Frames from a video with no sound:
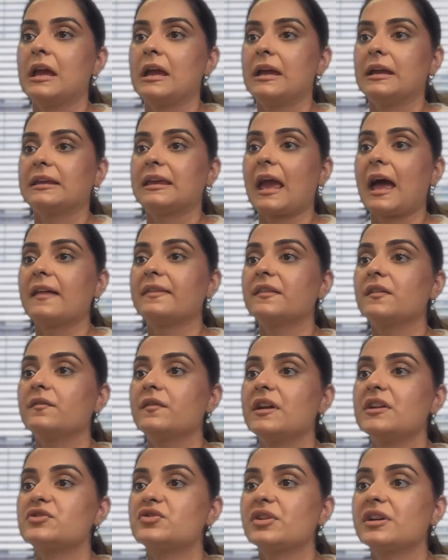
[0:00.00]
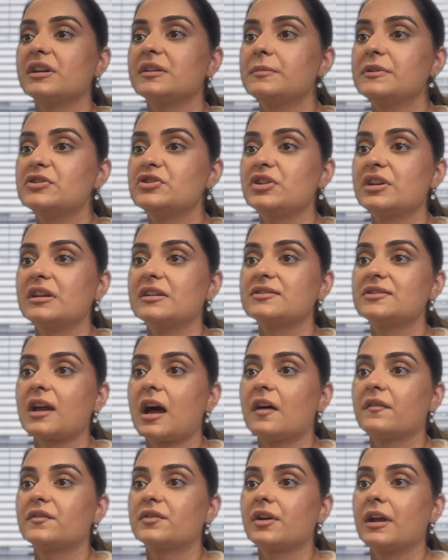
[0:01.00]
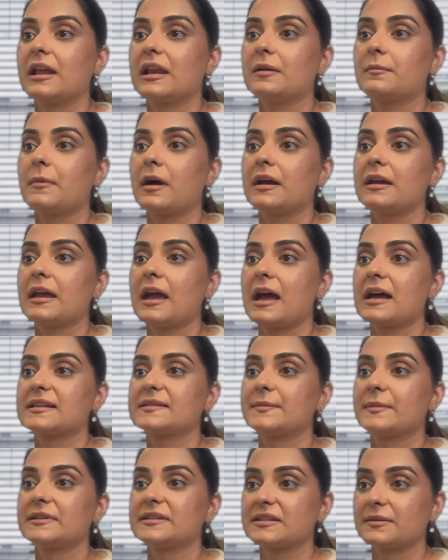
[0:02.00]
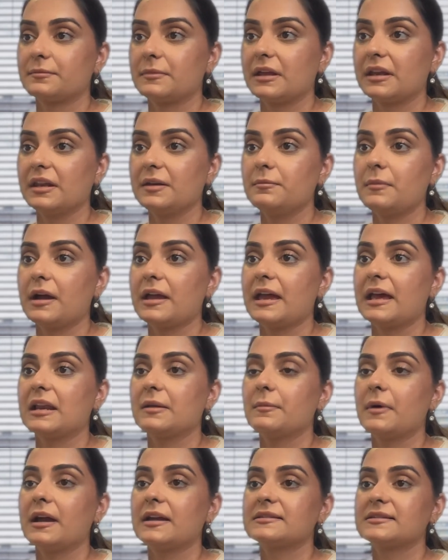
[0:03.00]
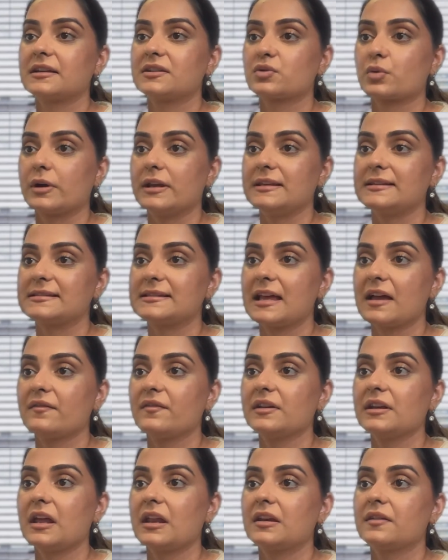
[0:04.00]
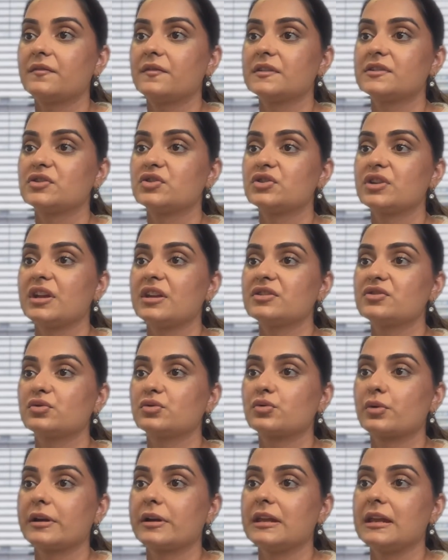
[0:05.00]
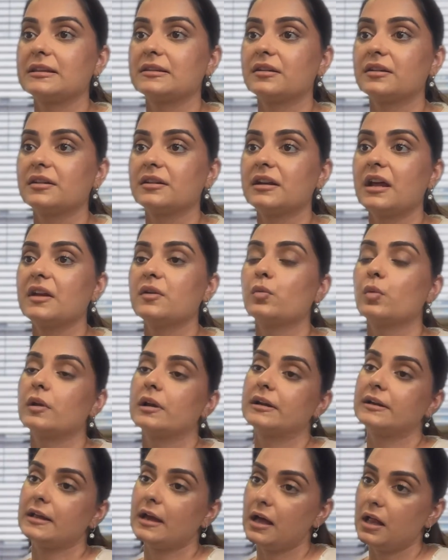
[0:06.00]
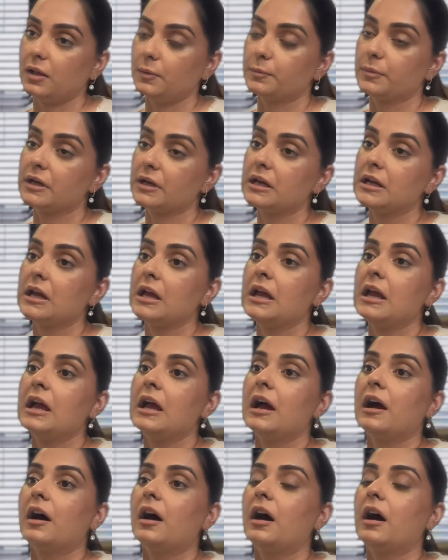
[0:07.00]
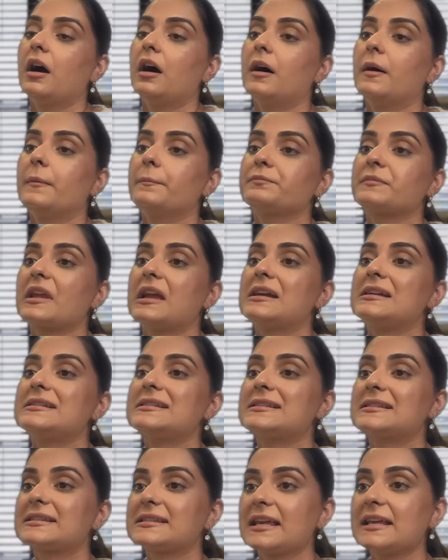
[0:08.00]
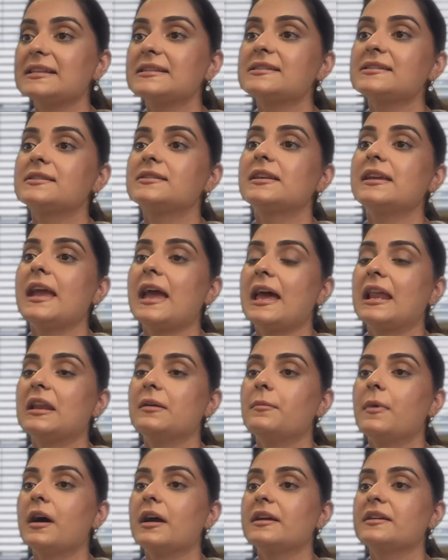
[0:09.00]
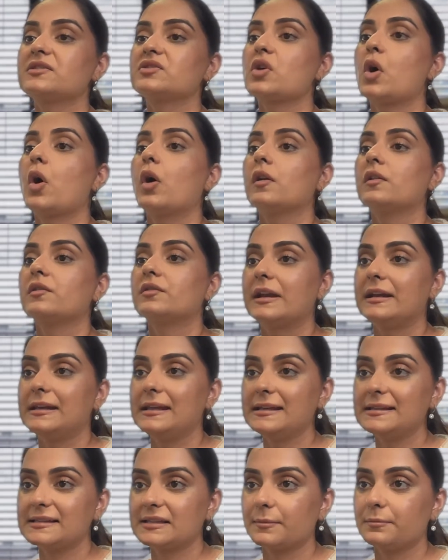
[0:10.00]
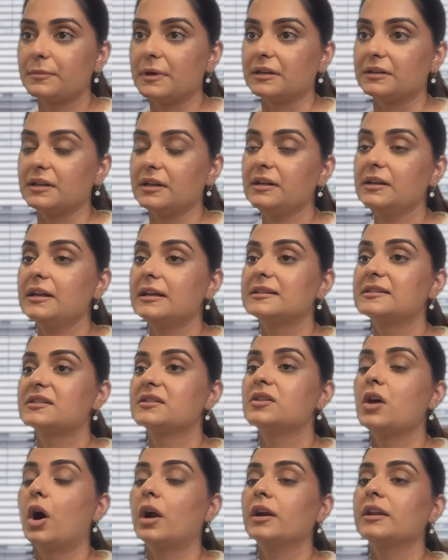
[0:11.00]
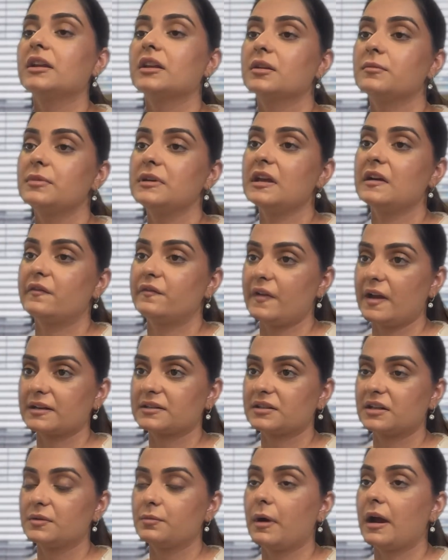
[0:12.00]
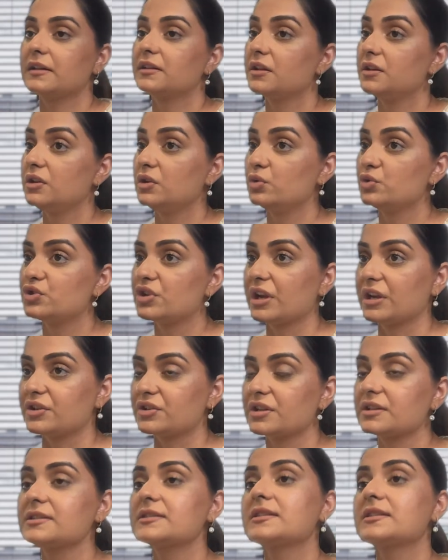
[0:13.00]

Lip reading: Can the wage rate be changed after LMI has been submitted? My LMI is at 27, and if it's changed to 28.39, will it help? Since the LMI is already submitted, it's not going to be affected by the new changes.